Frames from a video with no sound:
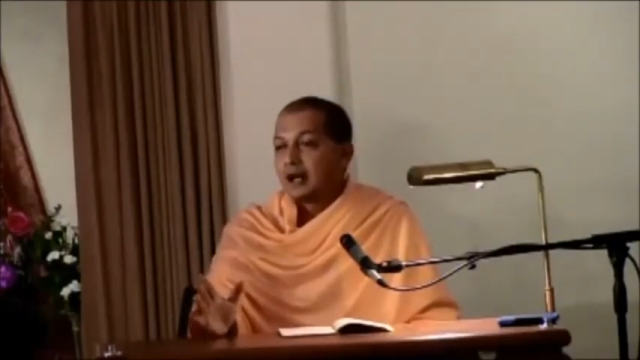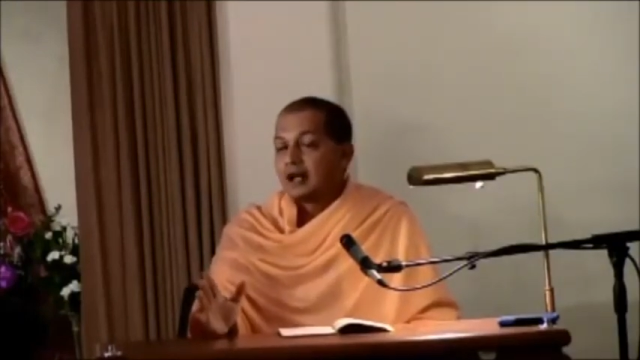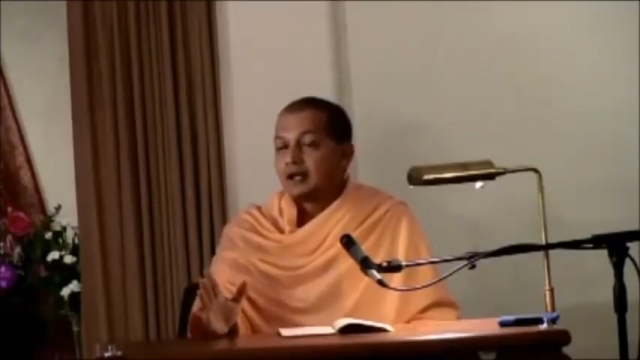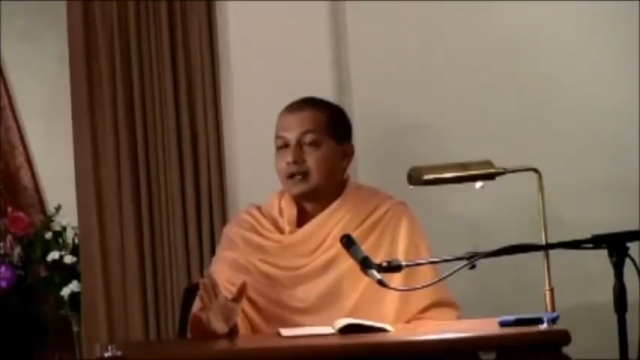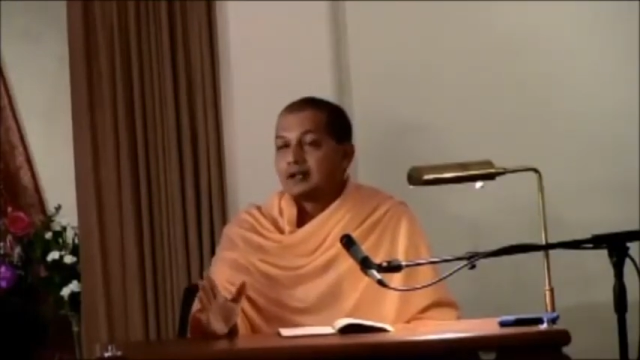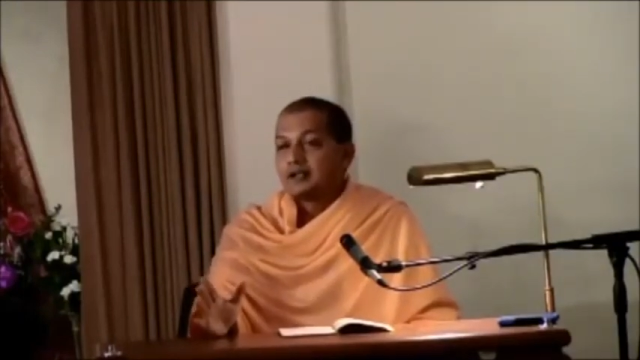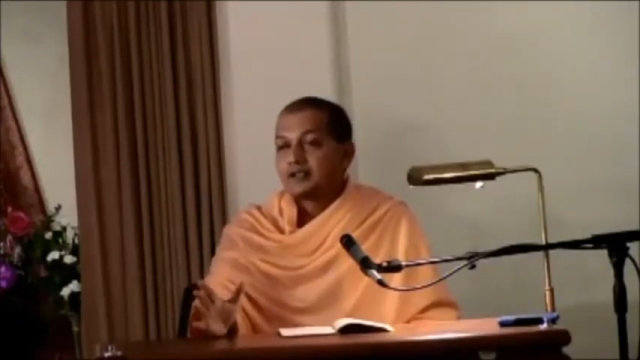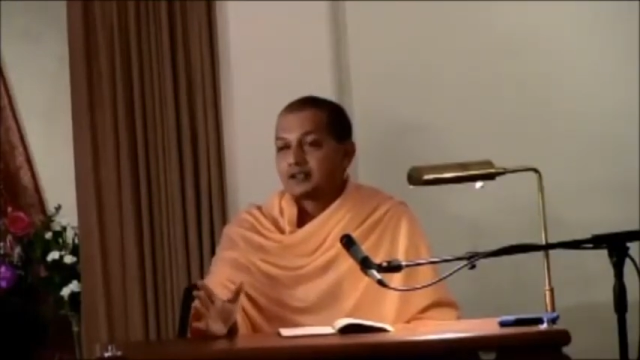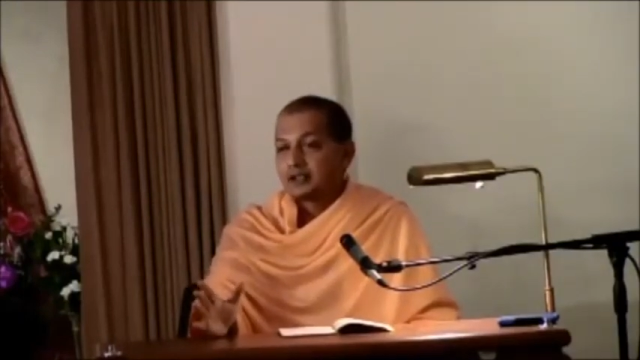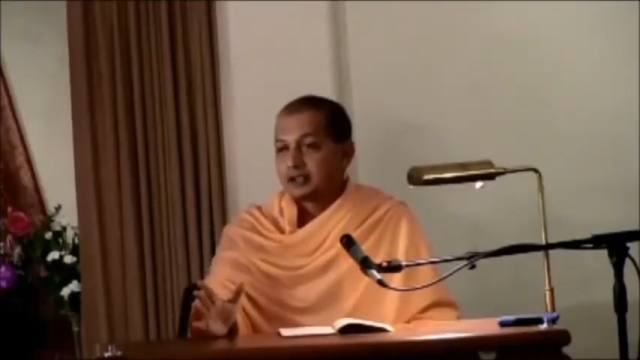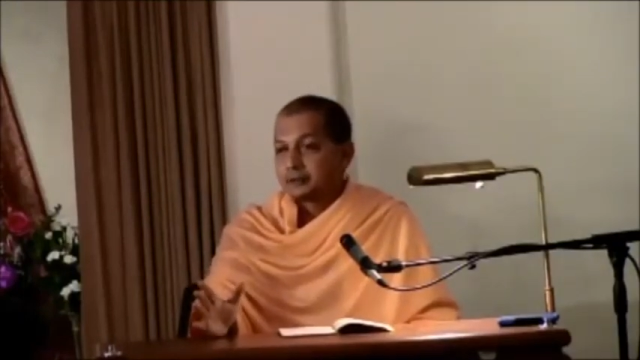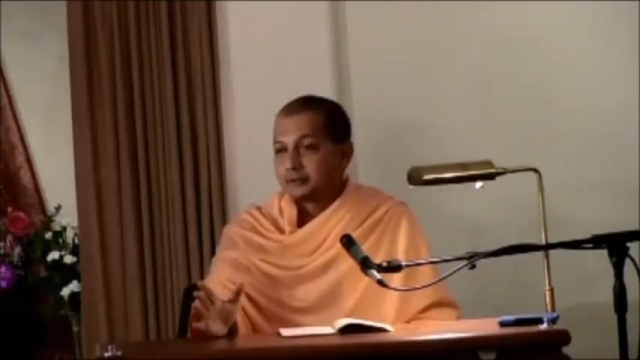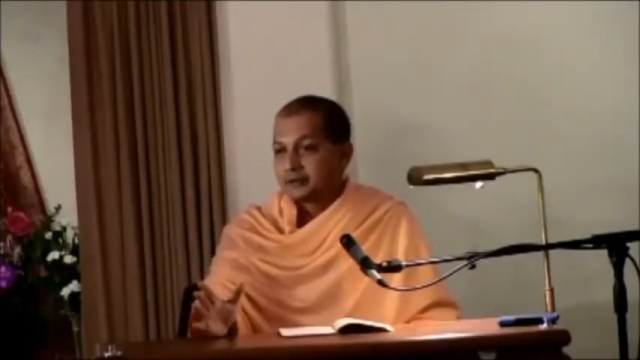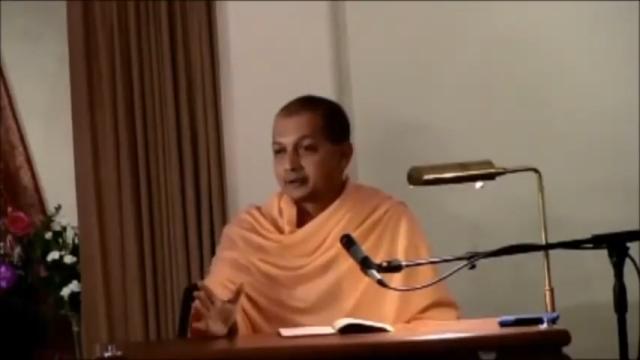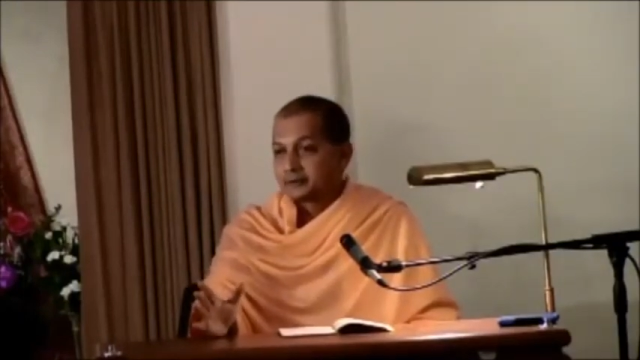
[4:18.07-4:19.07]

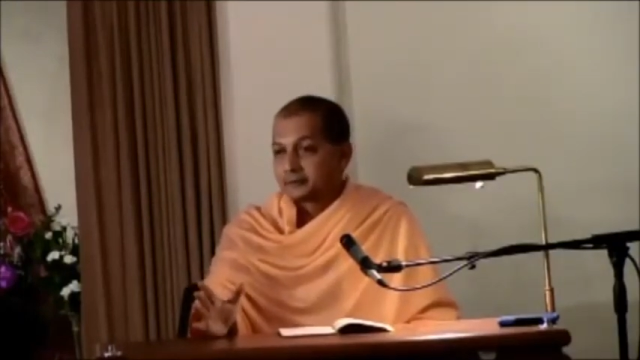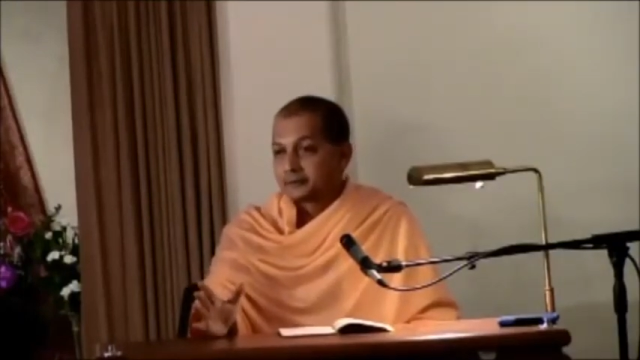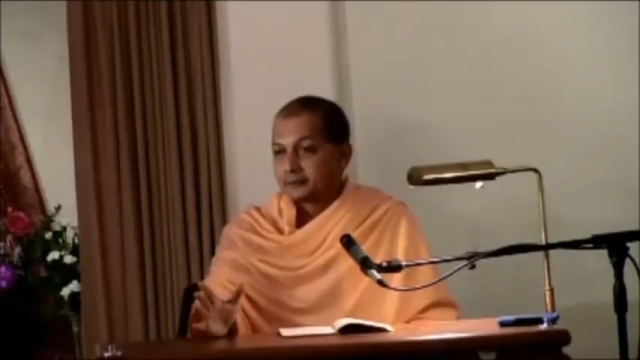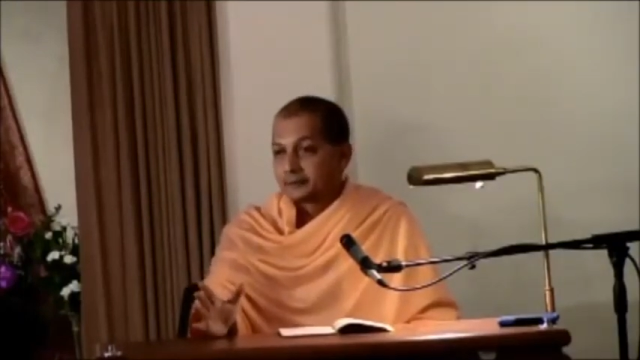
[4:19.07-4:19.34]
undisturbed.